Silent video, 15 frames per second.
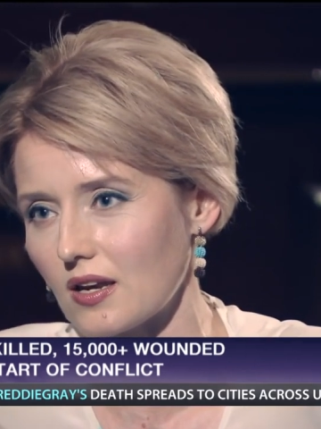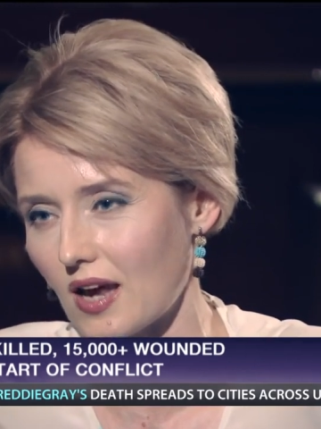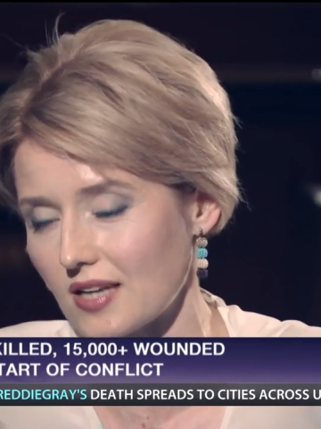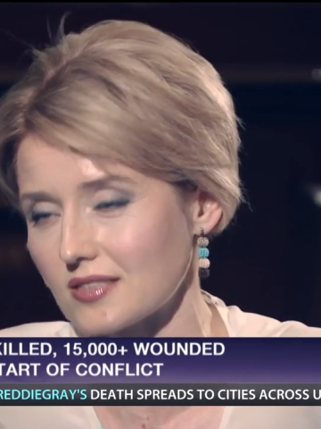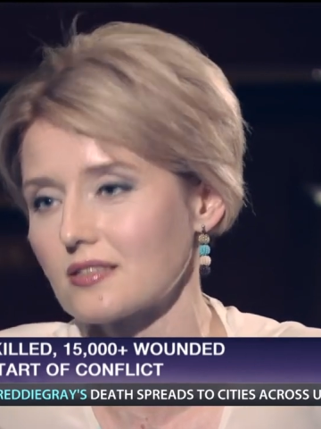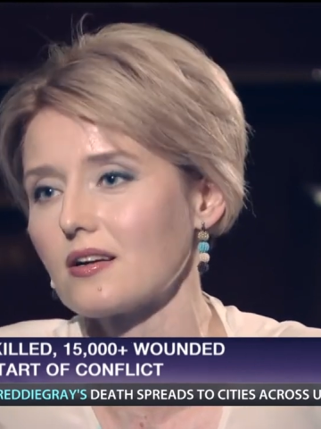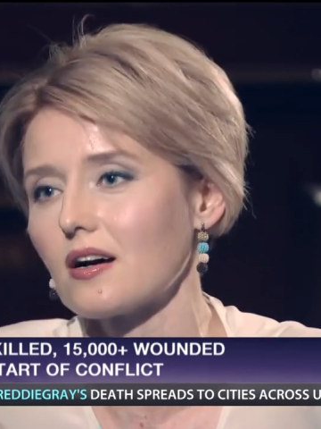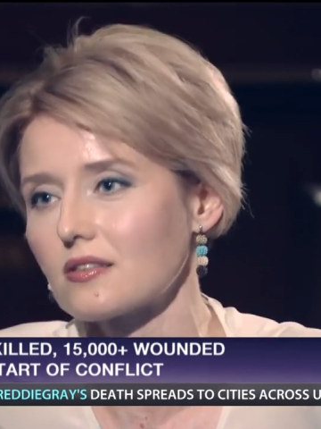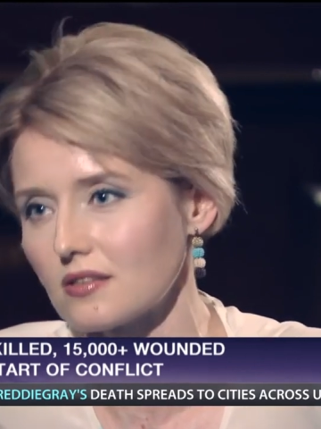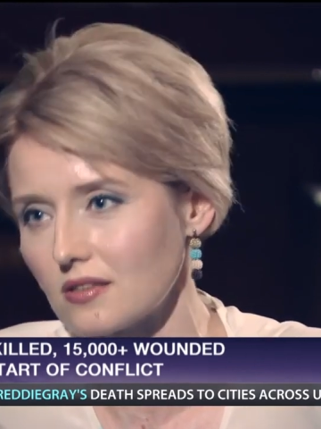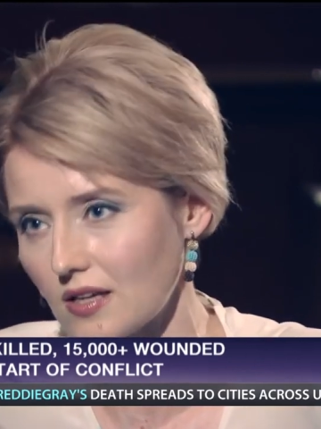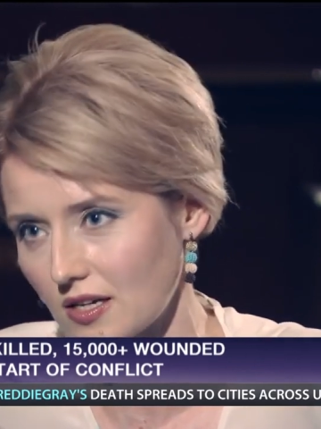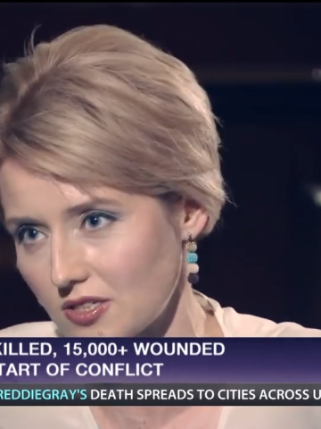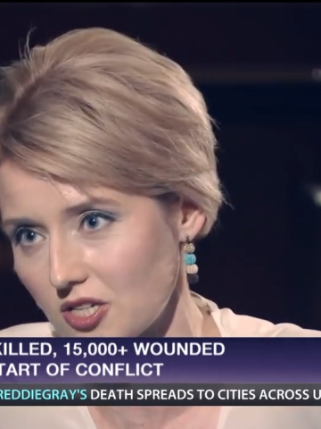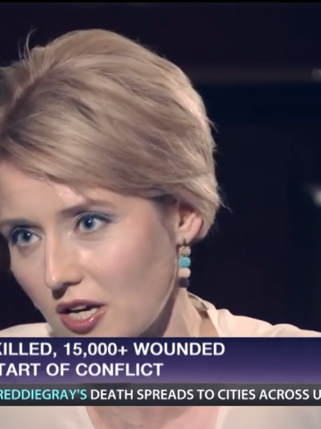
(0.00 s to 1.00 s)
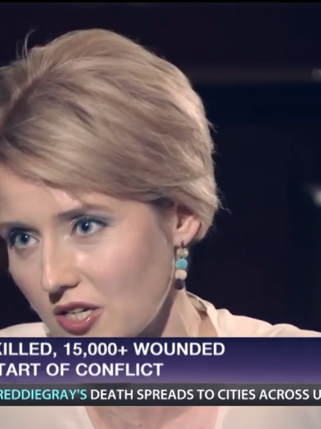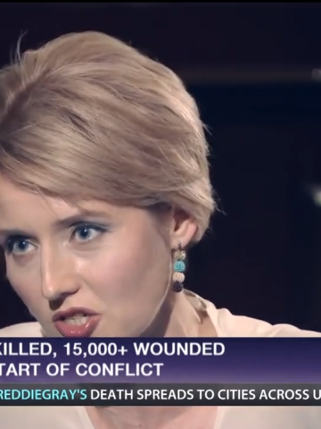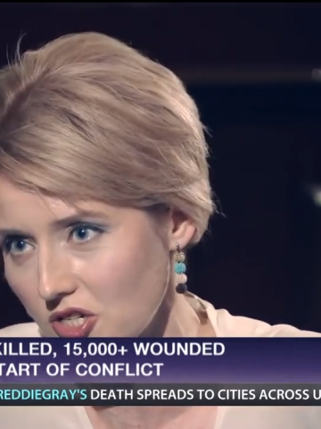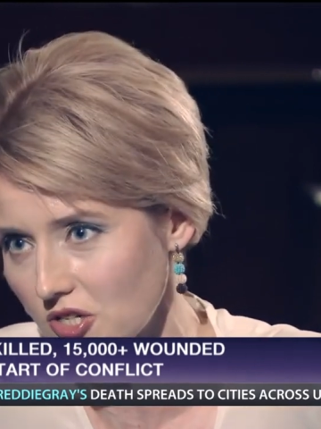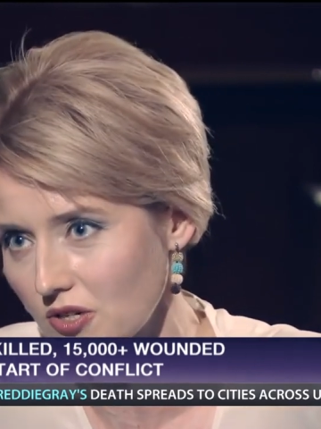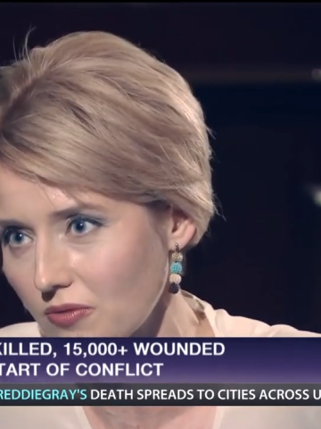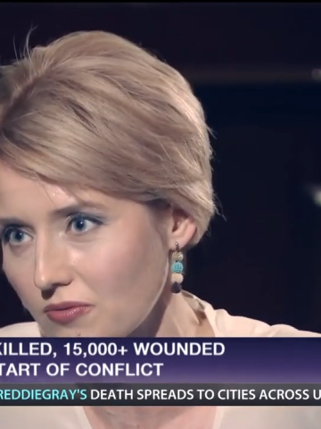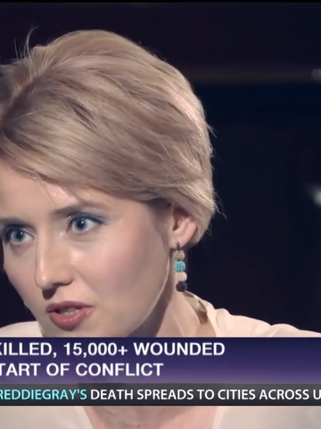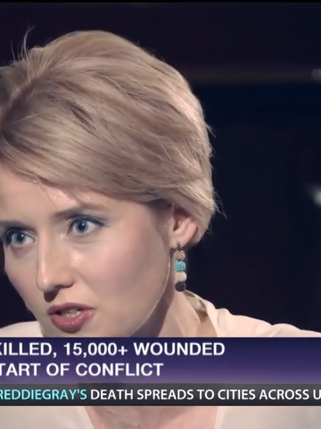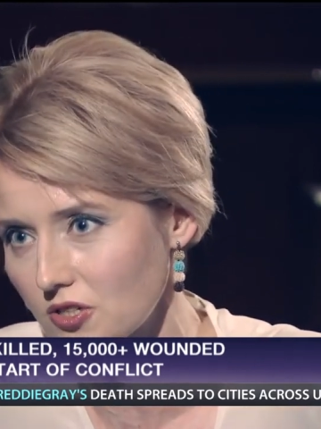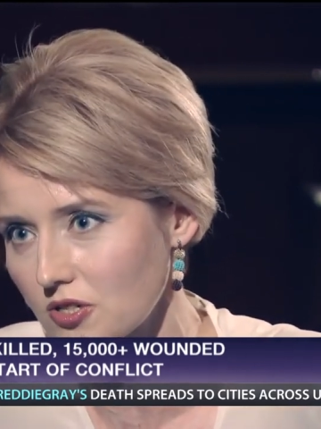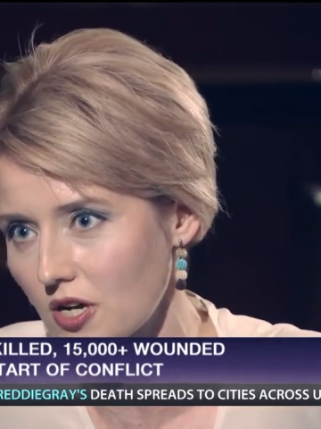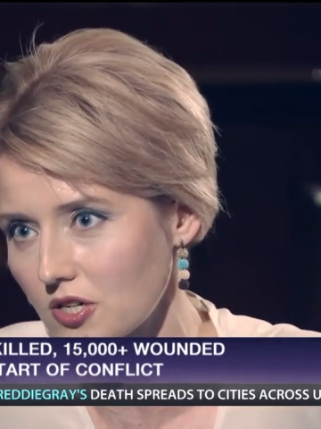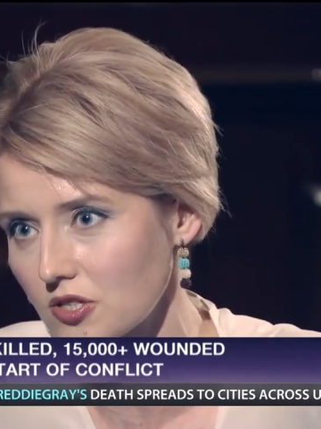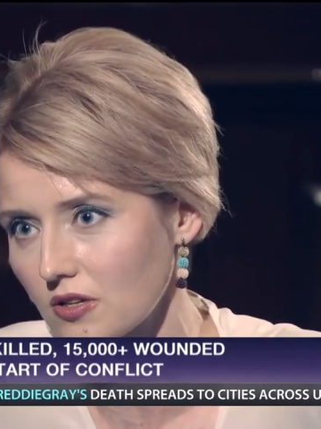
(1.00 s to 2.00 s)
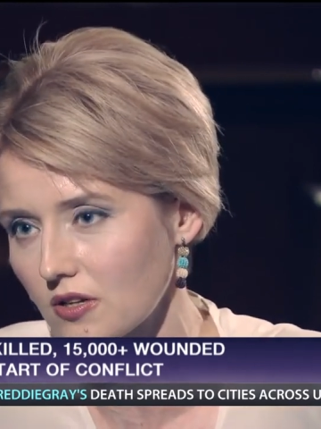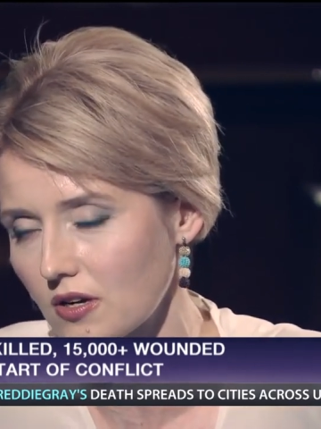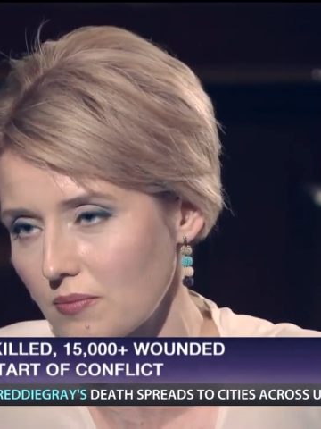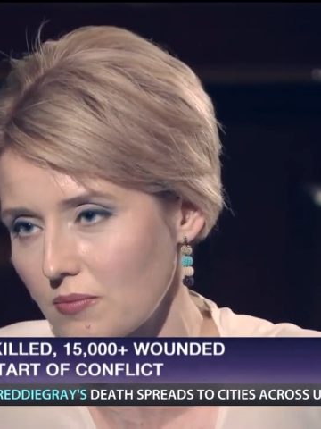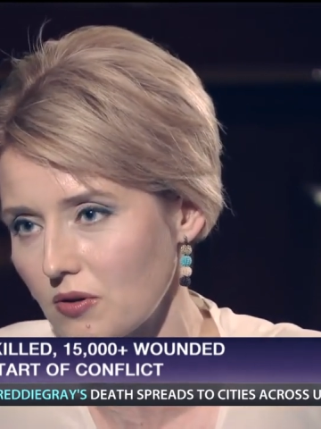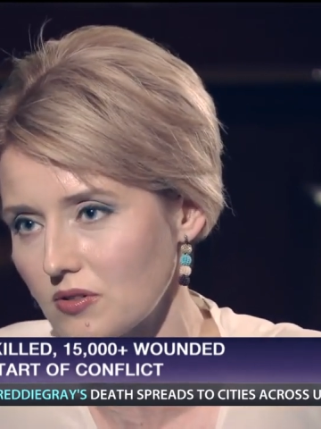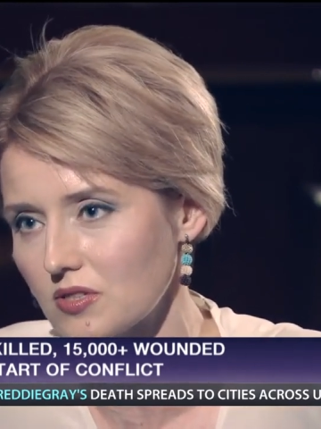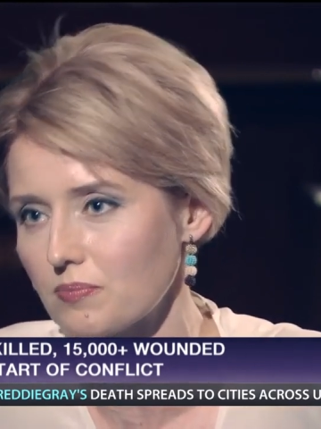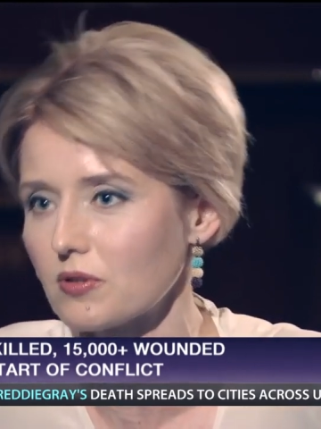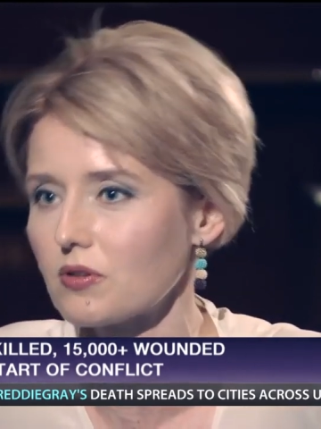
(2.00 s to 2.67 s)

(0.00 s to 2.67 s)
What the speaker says: it has gotten the attention of the international community,